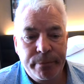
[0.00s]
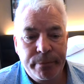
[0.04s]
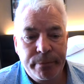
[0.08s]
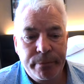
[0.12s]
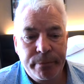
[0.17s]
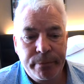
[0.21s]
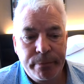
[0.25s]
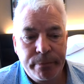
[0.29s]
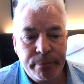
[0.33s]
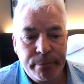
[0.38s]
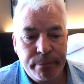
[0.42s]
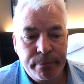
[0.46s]

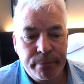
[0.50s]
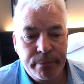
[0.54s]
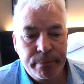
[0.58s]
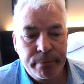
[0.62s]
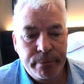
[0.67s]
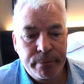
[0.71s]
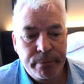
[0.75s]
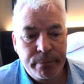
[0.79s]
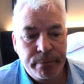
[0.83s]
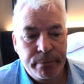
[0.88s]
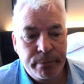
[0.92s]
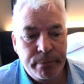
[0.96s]

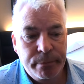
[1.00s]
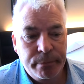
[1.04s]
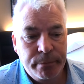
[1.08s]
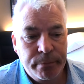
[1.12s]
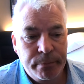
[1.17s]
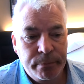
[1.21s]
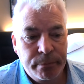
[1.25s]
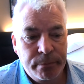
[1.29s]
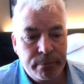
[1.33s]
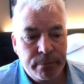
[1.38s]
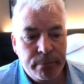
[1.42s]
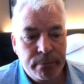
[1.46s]

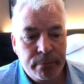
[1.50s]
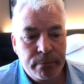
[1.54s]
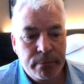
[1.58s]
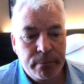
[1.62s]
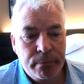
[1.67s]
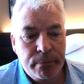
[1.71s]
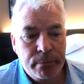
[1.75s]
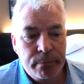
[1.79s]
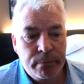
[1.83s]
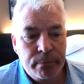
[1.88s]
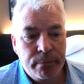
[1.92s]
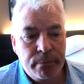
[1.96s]

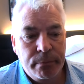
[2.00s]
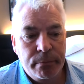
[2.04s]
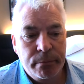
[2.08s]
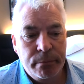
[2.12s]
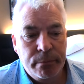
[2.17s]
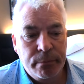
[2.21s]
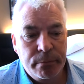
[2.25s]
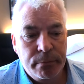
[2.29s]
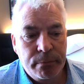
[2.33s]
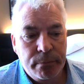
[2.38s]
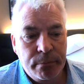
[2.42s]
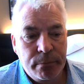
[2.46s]

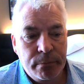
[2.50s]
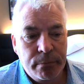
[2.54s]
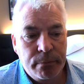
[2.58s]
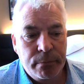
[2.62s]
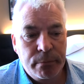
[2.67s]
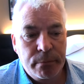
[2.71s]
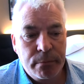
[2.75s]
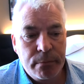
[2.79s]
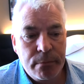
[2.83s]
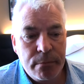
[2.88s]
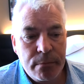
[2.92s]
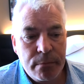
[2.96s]

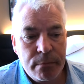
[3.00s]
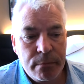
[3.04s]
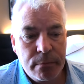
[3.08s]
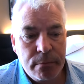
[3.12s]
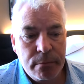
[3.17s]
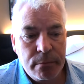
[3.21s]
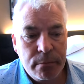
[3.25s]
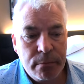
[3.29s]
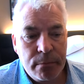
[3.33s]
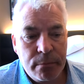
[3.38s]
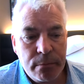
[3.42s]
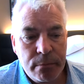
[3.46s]

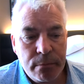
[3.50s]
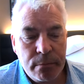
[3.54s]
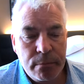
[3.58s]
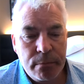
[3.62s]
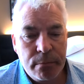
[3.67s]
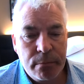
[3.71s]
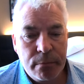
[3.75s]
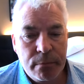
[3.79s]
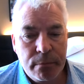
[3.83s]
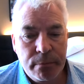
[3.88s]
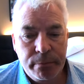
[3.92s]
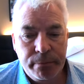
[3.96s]

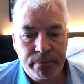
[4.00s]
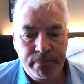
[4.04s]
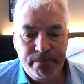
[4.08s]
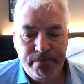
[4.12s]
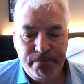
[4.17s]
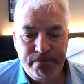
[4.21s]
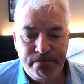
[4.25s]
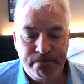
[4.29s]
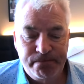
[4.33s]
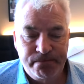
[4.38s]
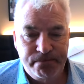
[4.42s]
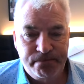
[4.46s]

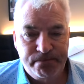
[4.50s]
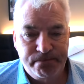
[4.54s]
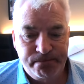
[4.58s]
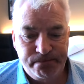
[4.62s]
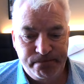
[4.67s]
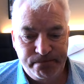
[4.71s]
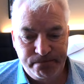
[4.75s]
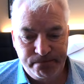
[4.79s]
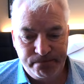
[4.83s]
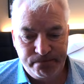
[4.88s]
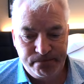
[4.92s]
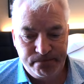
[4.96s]

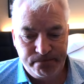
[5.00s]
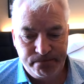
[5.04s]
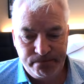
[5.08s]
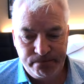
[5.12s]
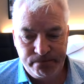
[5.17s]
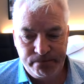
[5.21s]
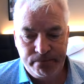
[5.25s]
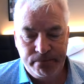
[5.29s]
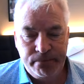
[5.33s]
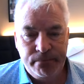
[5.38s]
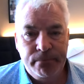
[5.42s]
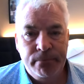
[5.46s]

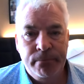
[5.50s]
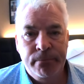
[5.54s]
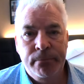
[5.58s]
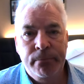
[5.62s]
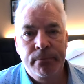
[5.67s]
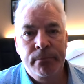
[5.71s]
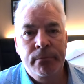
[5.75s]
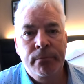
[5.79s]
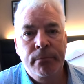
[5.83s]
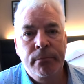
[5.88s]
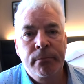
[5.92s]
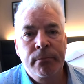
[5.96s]

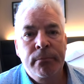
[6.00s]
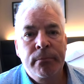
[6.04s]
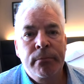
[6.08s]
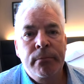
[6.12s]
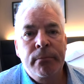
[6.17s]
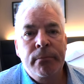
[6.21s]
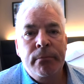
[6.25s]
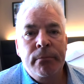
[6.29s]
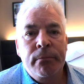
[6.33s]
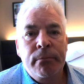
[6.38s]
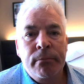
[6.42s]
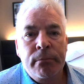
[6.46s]

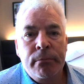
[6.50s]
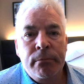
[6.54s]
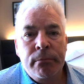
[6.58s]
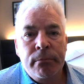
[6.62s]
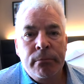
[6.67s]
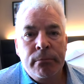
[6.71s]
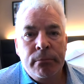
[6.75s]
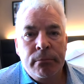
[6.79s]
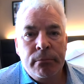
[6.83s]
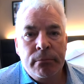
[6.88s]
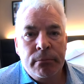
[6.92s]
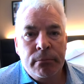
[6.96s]

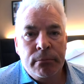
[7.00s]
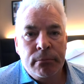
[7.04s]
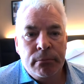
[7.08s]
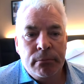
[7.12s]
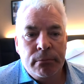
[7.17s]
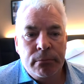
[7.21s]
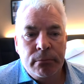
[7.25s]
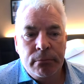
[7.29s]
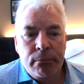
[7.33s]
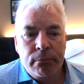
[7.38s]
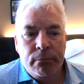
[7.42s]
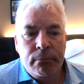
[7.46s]

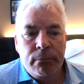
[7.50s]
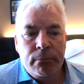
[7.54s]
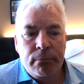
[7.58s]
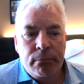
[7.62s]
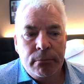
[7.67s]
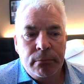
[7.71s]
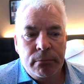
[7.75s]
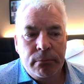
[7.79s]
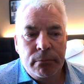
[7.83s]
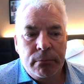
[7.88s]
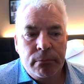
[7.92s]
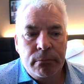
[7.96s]
(silent)